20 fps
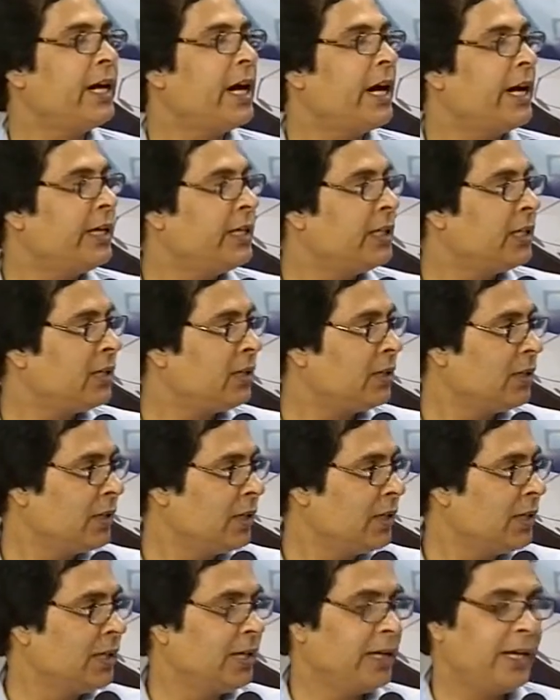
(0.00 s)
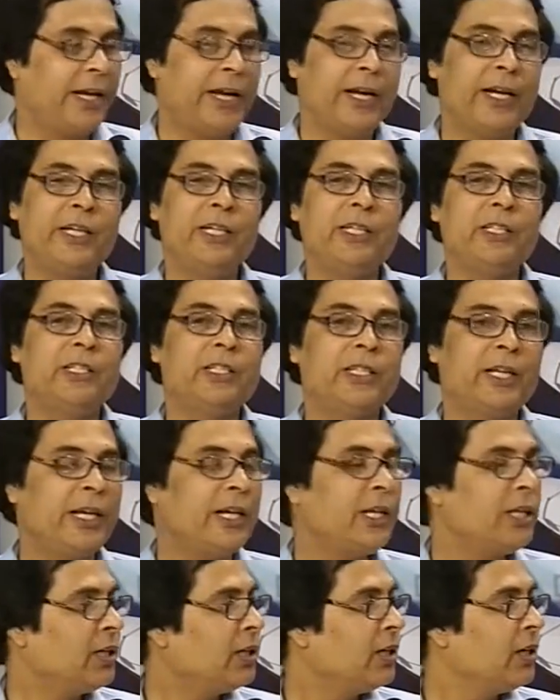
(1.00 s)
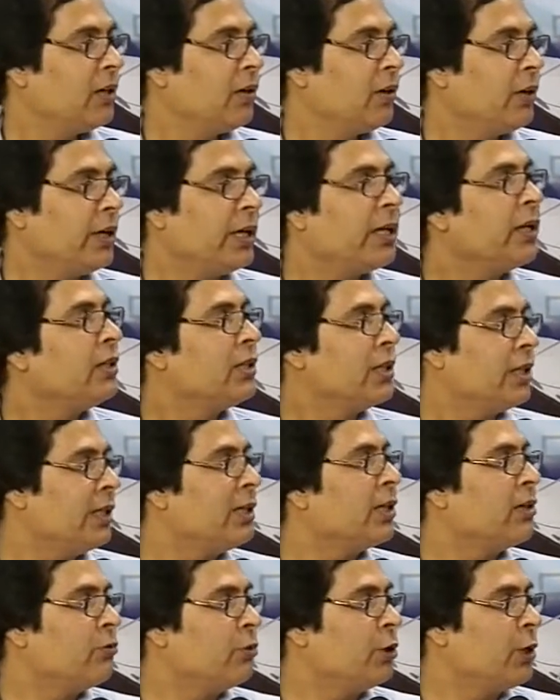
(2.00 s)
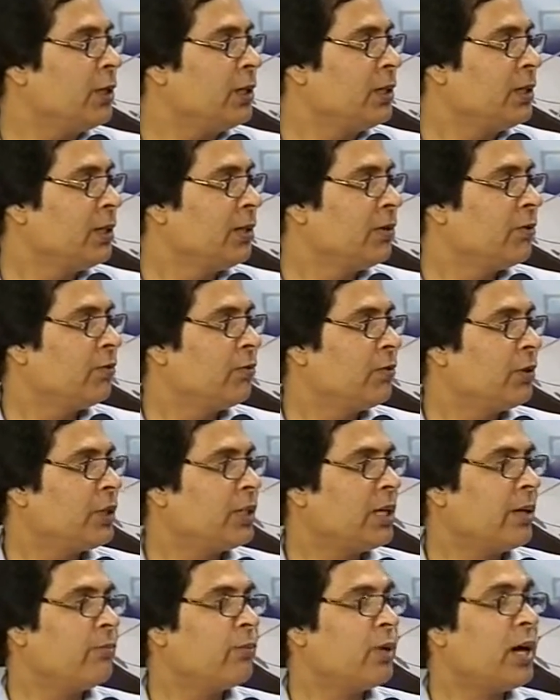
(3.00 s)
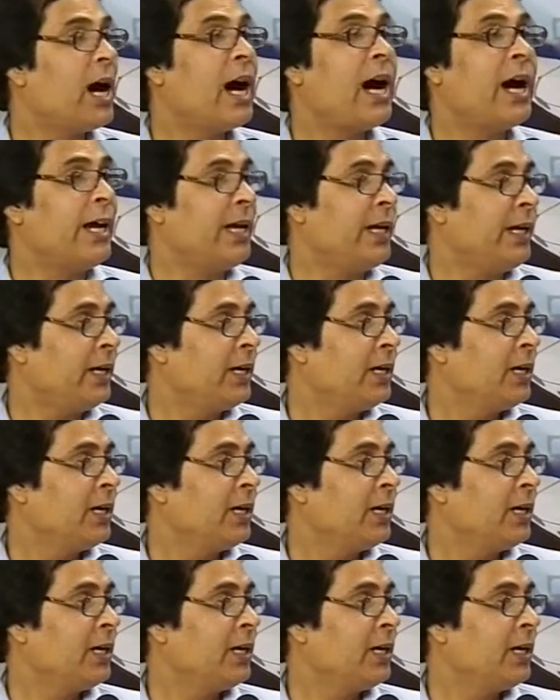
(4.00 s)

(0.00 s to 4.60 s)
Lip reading: idea, anything in the real world. Like, for example, I.